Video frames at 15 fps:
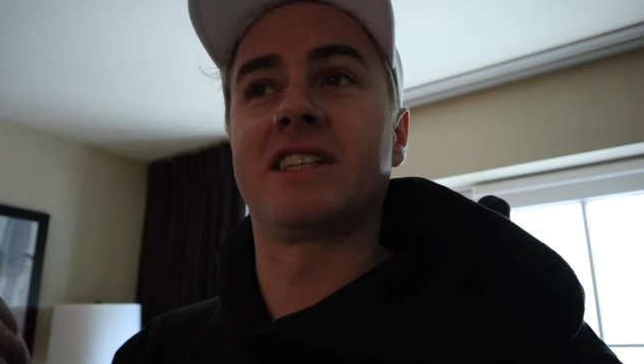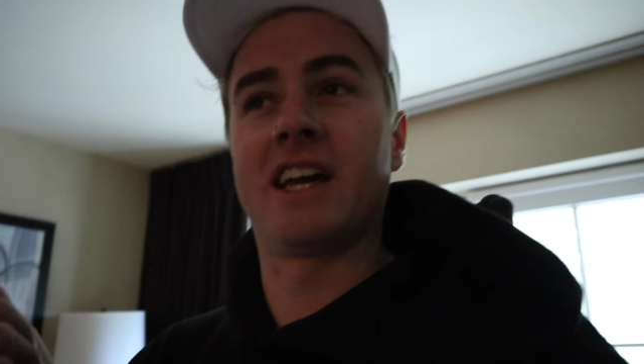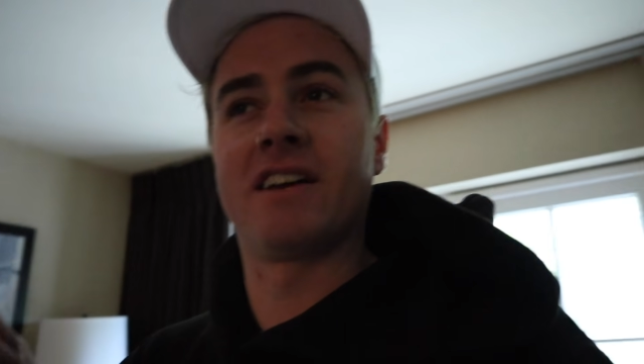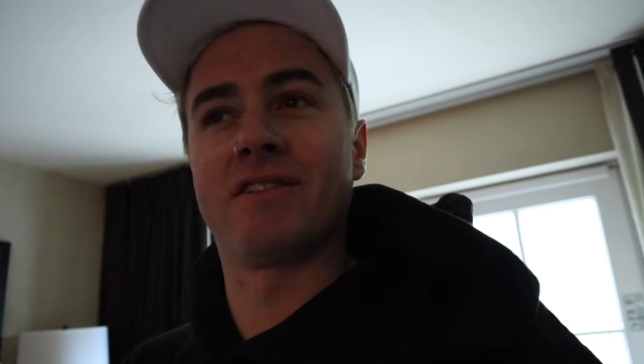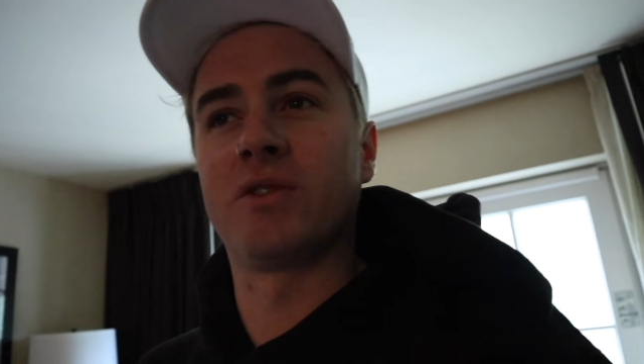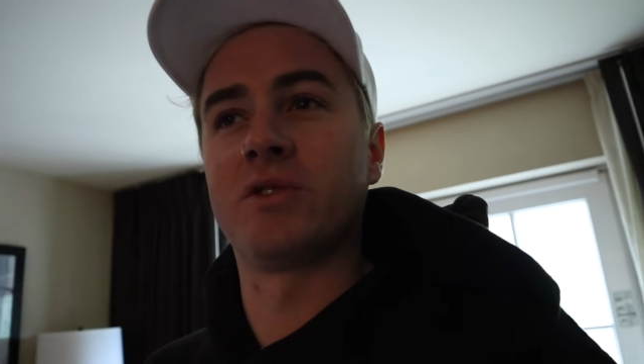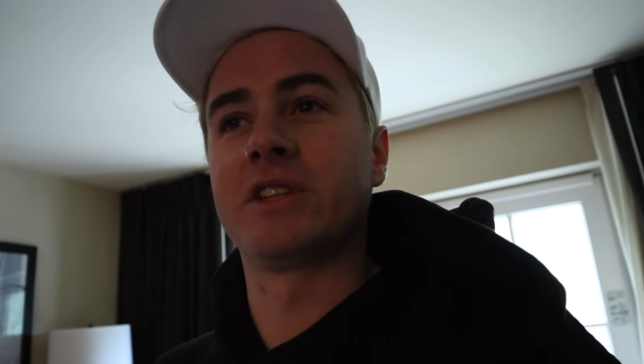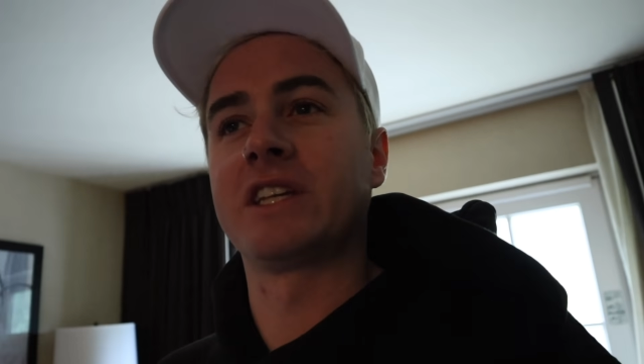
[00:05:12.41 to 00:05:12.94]

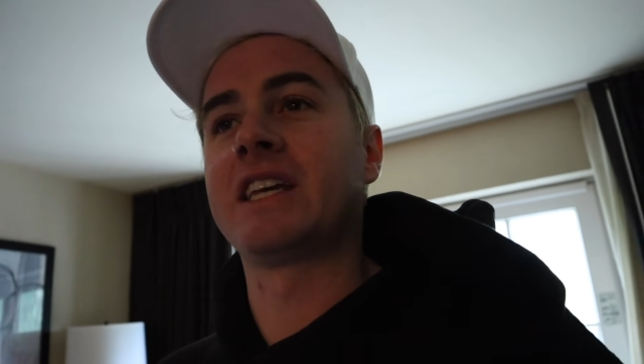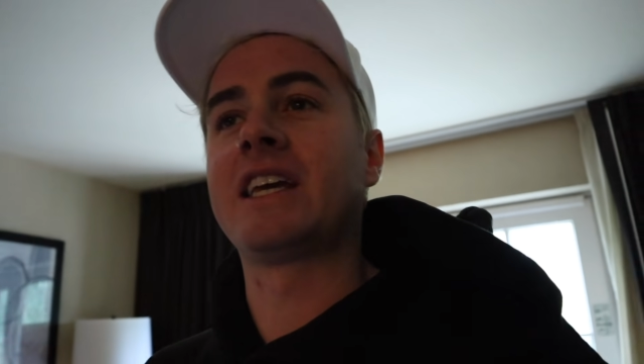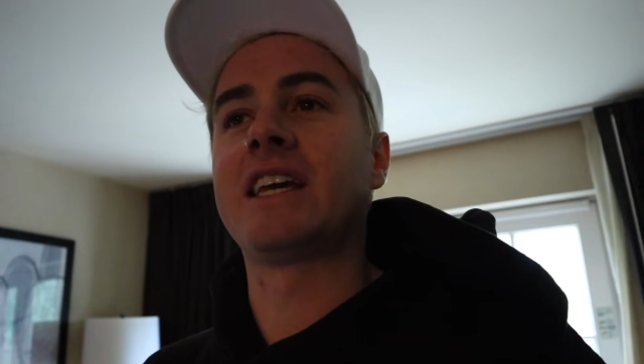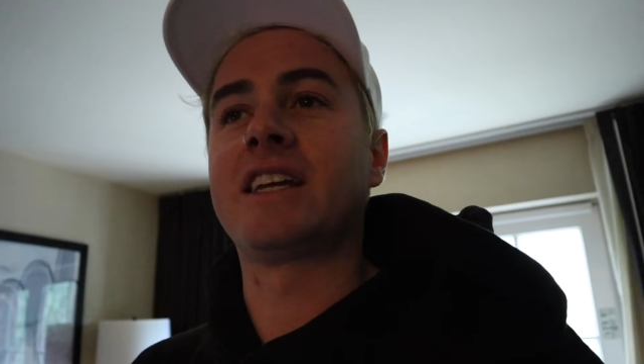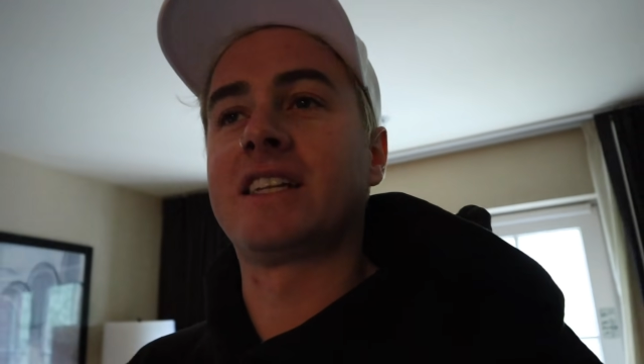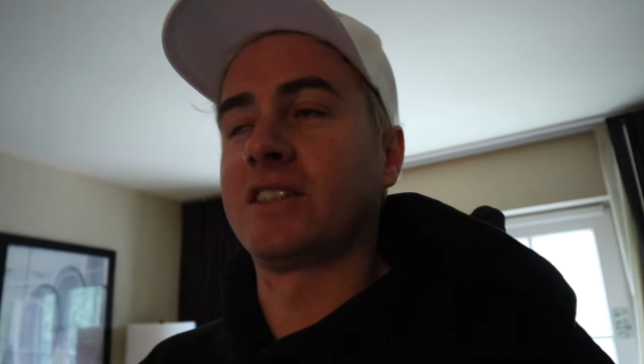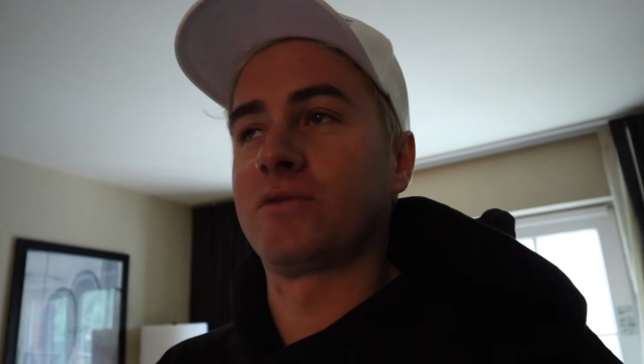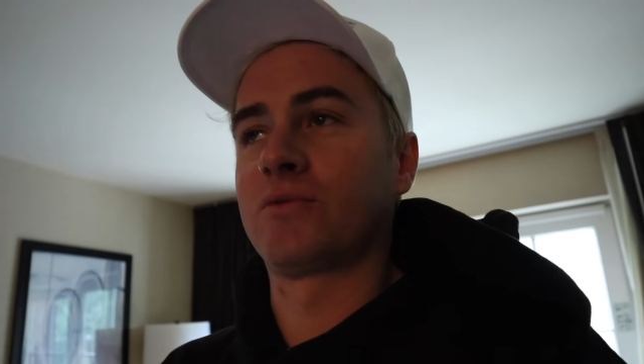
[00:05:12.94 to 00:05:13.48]
I've only
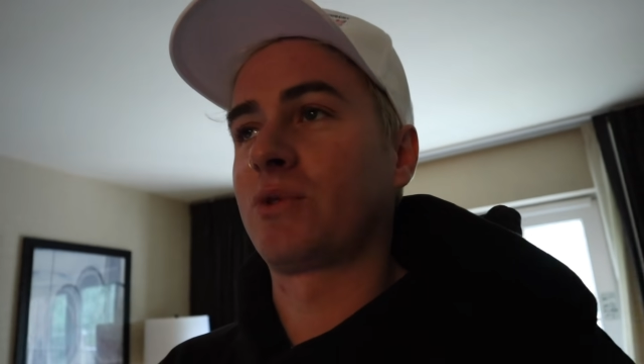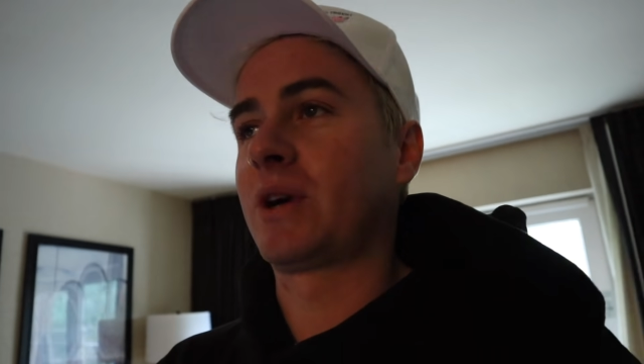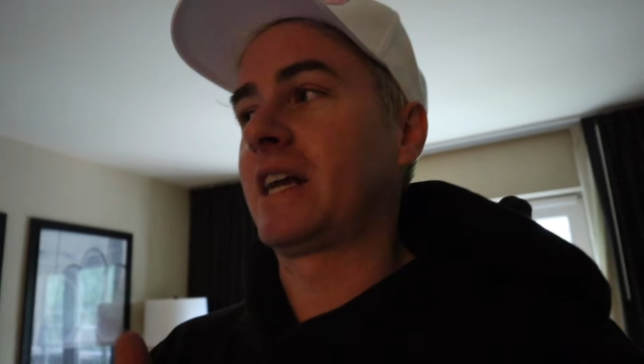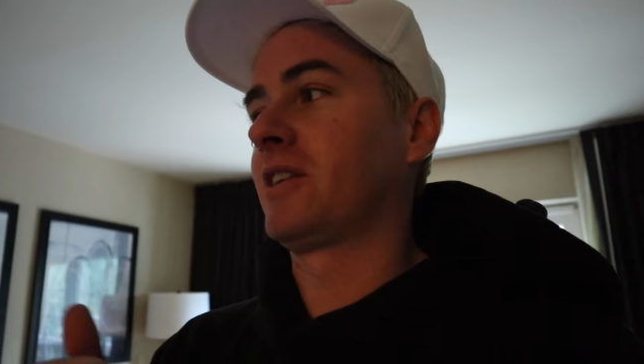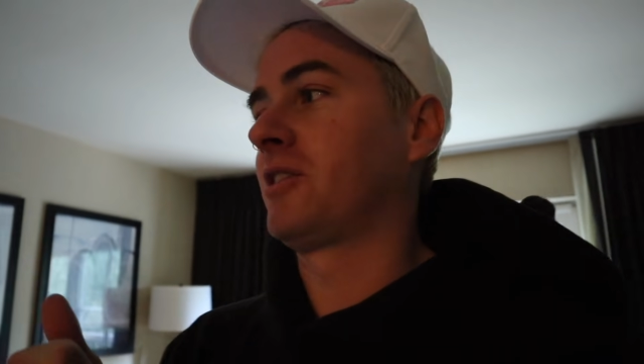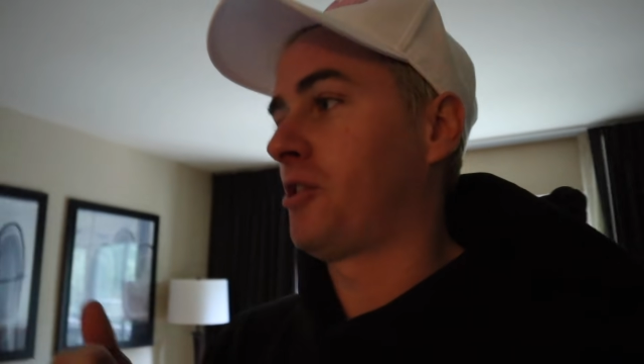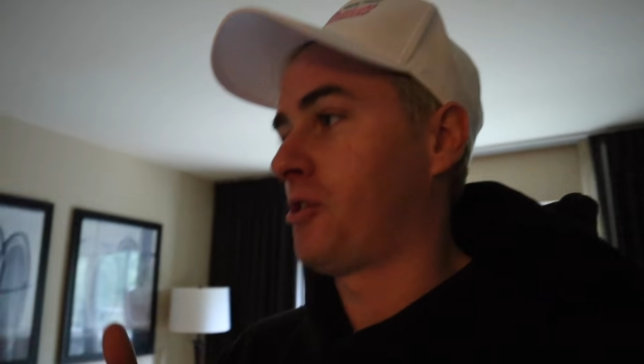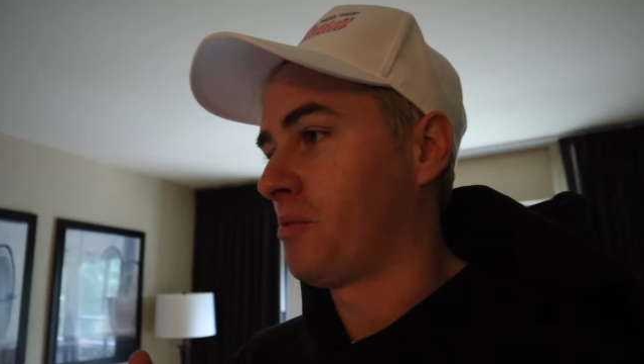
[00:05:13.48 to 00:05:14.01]
eaten
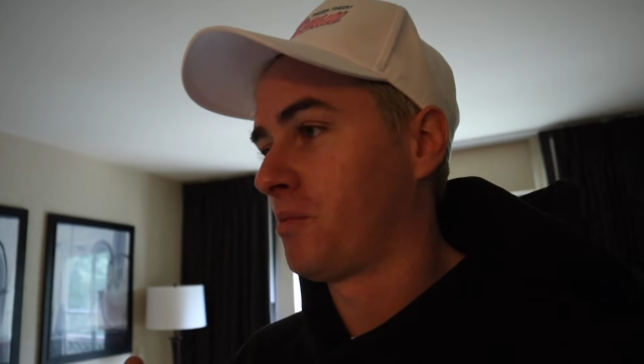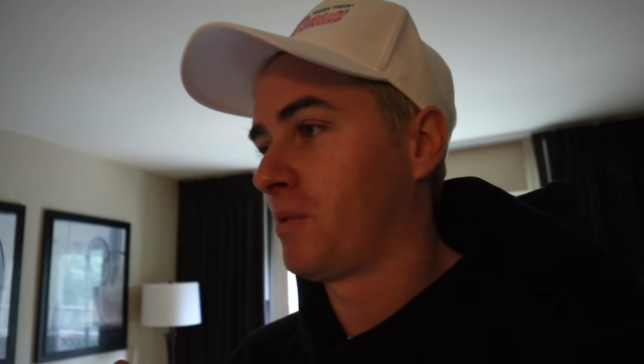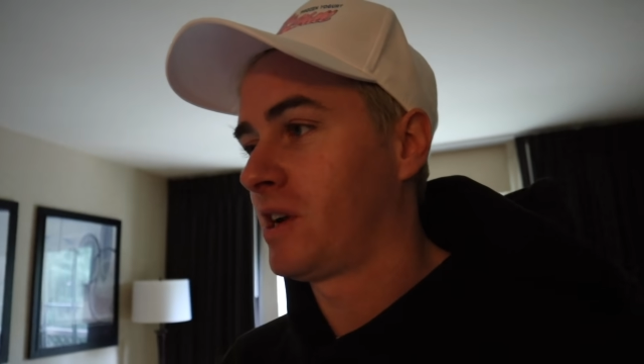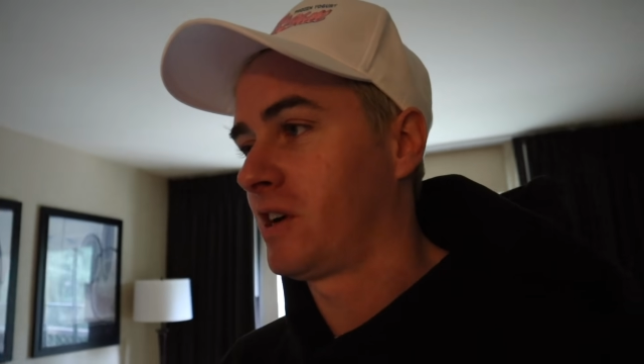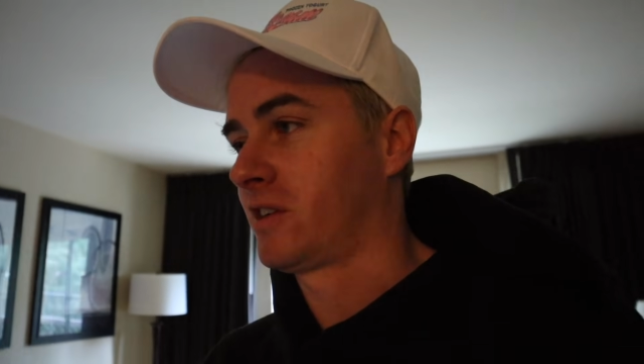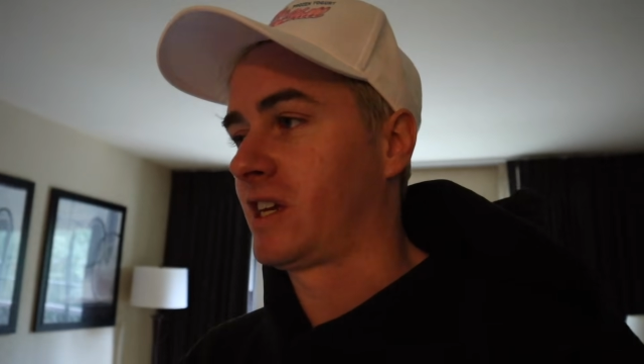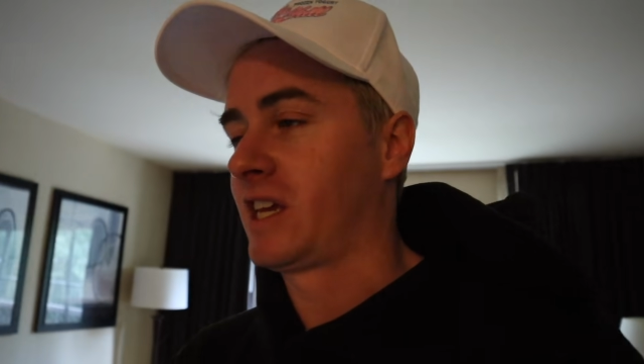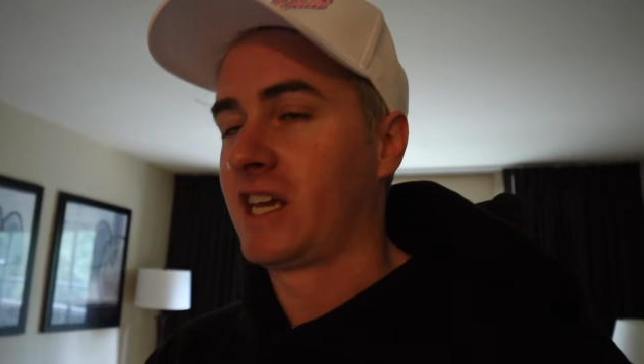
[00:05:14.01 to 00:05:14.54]
rando weird